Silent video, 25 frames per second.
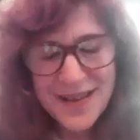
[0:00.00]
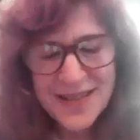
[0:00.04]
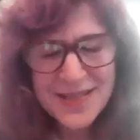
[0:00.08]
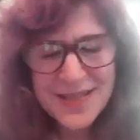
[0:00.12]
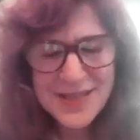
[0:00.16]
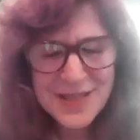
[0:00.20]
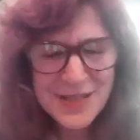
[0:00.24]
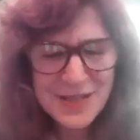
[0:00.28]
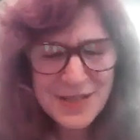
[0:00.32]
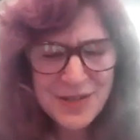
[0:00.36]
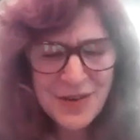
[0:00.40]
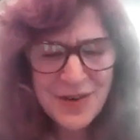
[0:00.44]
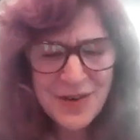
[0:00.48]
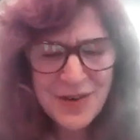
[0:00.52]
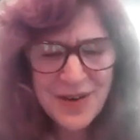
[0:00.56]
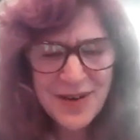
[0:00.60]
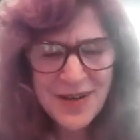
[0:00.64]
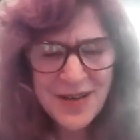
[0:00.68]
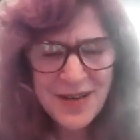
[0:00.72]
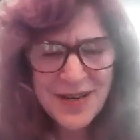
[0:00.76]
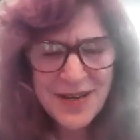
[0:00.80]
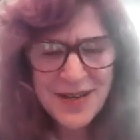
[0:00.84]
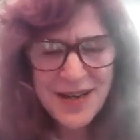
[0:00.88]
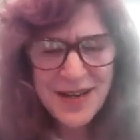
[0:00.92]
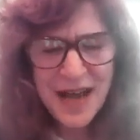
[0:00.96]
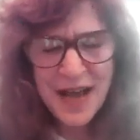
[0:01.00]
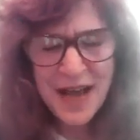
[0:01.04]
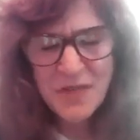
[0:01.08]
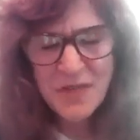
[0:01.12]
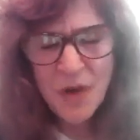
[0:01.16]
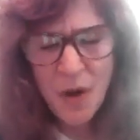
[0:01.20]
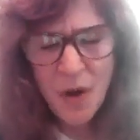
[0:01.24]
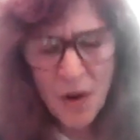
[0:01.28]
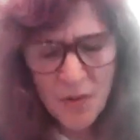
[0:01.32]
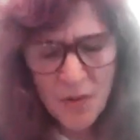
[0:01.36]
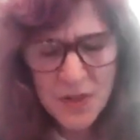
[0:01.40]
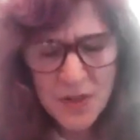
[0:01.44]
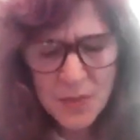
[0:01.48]
it started, I've
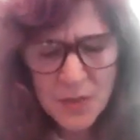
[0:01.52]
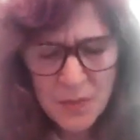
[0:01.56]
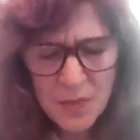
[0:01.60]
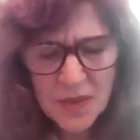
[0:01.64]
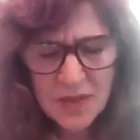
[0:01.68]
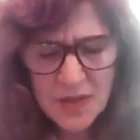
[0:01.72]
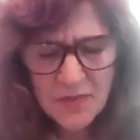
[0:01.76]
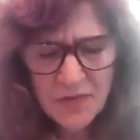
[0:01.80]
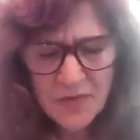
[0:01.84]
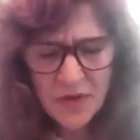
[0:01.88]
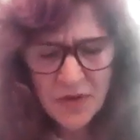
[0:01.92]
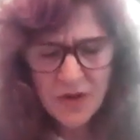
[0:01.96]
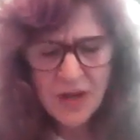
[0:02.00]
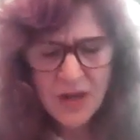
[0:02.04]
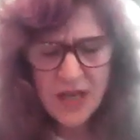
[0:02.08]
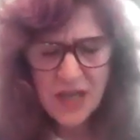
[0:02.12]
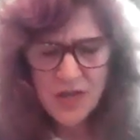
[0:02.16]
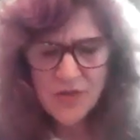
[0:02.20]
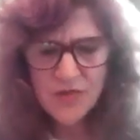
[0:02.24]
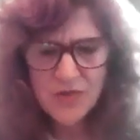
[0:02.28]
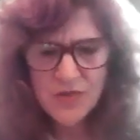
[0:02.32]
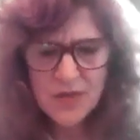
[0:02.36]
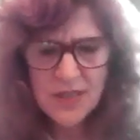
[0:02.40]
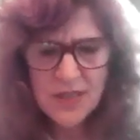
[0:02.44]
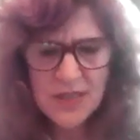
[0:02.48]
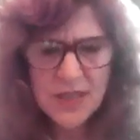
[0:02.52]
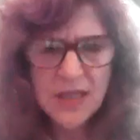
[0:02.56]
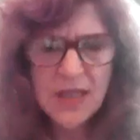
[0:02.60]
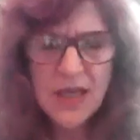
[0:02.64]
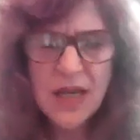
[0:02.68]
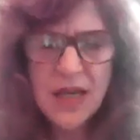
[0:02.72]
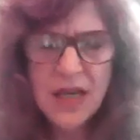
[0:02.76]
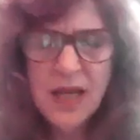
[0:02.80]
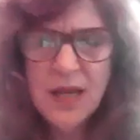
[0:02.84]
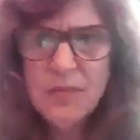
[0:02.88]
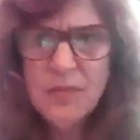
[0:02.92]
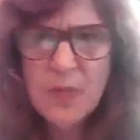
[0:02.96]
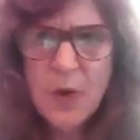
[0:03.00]
always been very
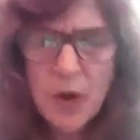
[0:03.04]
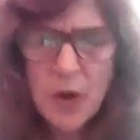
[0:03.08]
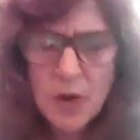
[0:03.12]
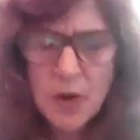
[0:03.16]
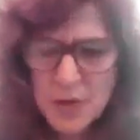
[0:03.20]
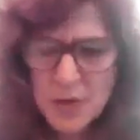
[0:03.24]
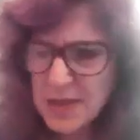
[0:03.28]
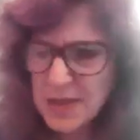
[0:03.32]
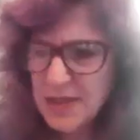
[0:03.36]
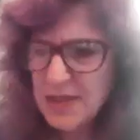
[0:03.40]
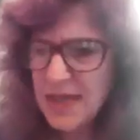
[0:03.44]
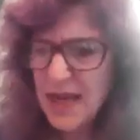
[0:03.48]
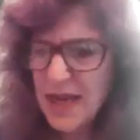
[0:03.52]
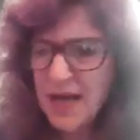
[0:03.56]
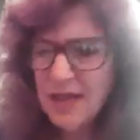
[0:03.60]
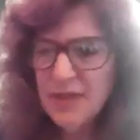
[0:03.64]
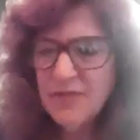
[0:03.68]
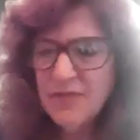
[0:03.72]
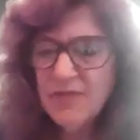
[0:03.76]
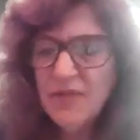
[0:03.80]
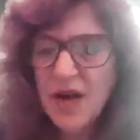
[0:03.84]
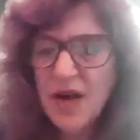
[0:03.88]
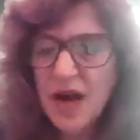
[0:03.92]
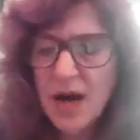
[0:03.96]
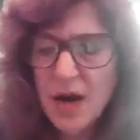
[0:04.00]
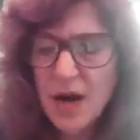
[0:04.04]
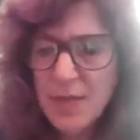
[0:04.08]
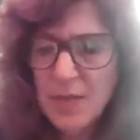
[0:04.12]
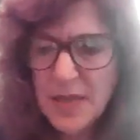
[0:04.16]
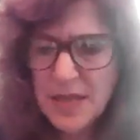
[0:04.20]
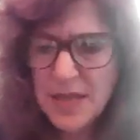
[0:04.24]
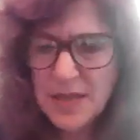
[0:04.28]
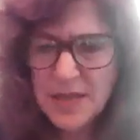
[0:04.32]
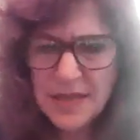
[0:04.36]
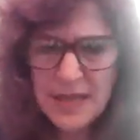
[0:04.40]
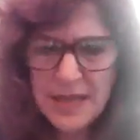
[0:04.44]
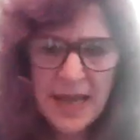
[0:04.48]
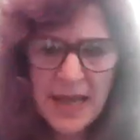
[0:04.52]
interested in person and
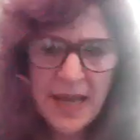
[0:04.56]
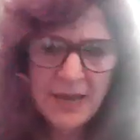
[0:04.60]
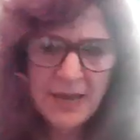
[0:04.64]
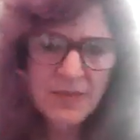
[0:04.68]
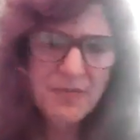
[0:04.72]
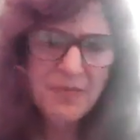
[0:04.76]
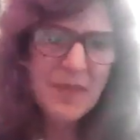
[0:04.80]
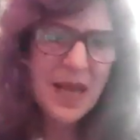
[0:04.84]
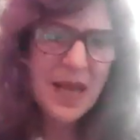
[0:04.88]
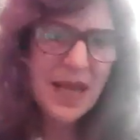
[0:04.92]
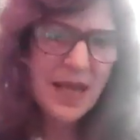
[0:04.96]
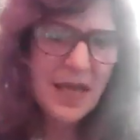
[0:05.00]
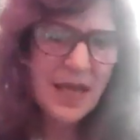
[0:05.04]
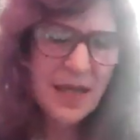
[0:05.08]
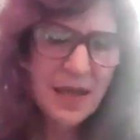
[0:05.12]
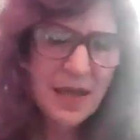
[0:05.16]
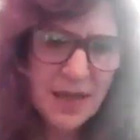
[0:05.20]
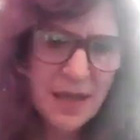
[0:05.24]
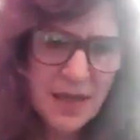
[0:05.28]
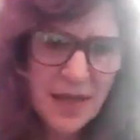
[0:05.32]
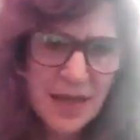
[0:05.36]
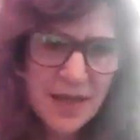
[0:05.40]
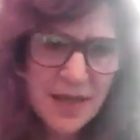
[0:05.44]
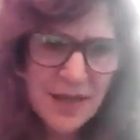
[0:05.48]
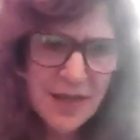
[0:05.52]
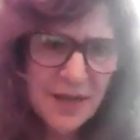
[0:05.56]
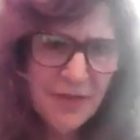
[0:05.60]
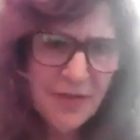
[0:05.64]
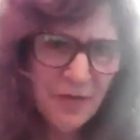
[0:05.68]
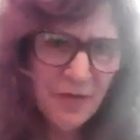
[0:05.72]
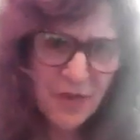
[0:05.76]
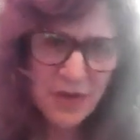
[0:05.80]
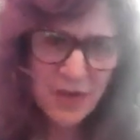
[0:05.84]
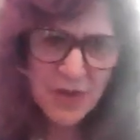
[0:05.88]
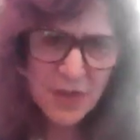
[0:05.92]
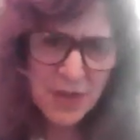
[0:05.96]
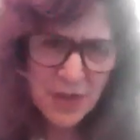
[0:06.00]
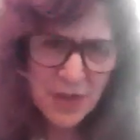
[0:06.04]
environments and making a
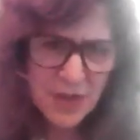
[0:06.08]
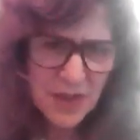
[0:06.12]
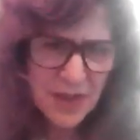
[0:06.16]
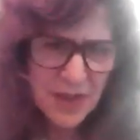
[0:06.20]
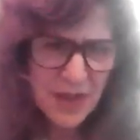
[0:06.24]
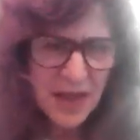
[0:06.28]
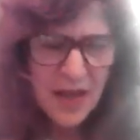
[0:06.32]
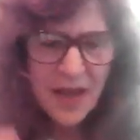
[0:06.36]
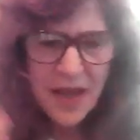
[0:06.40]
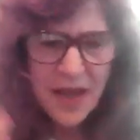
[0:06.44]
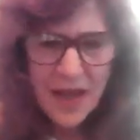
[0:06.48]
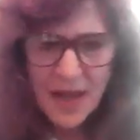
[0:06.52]
difference